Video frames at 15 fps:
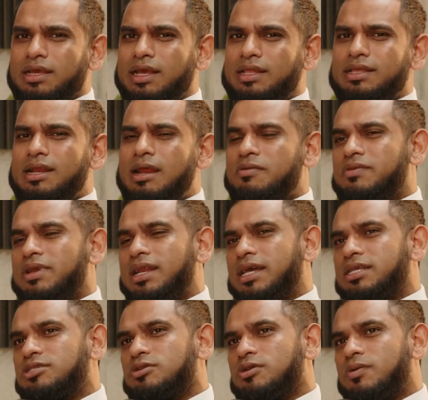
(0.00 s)
And then I
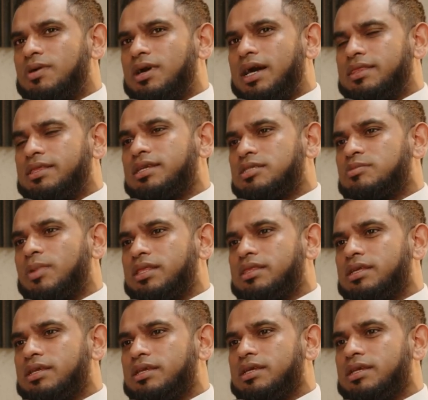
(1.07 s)
realized, you know what? I think it's my
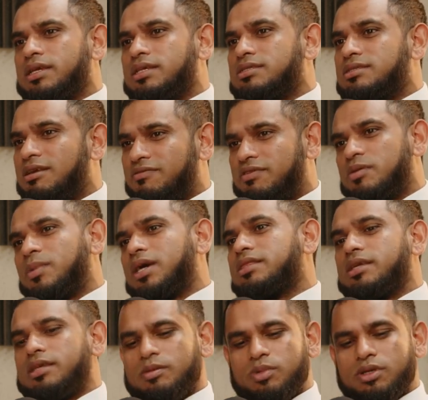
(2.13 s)
thinking. It's definitely my
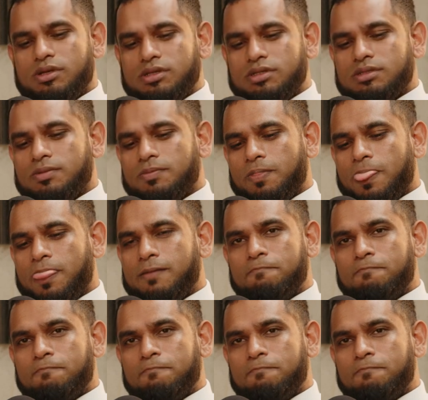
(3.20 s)
thinking because